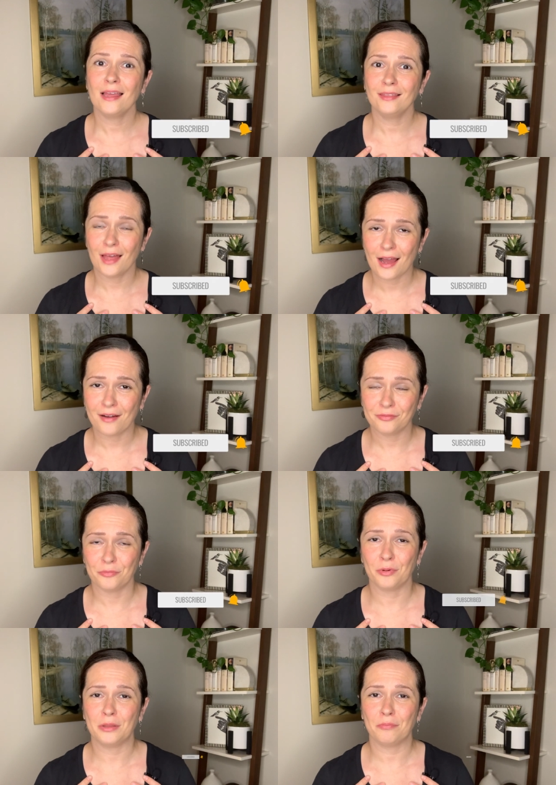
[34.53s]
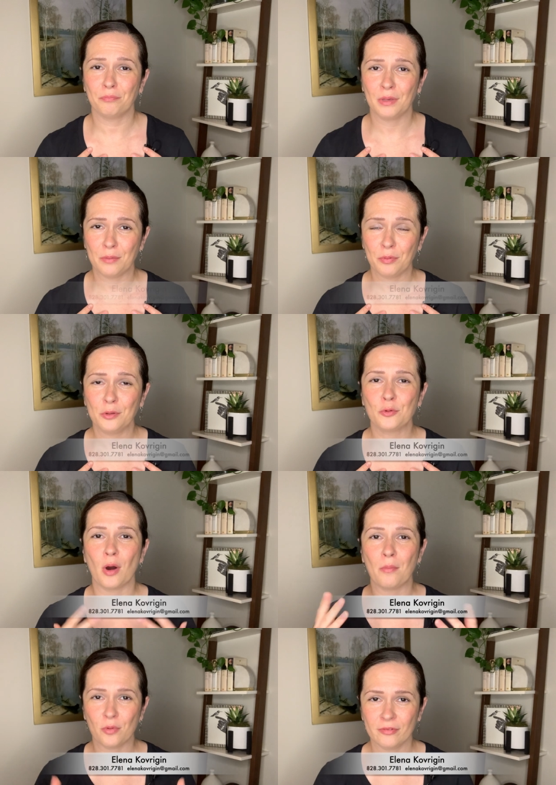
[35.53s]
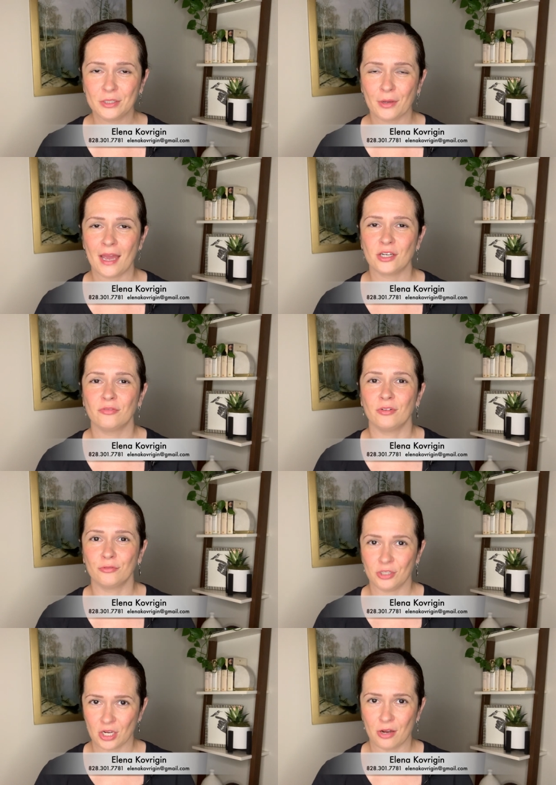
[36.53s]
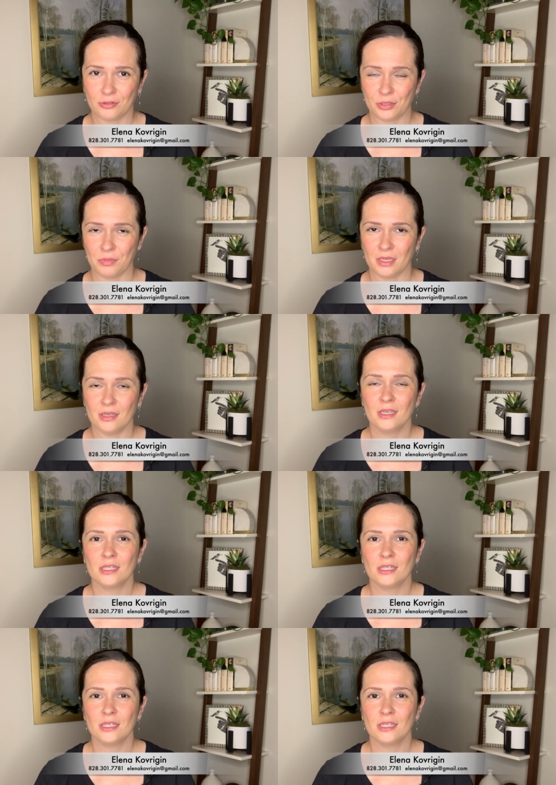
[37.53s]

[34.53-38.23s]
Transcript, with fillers: love when people who are moving to Asheville reach out to me.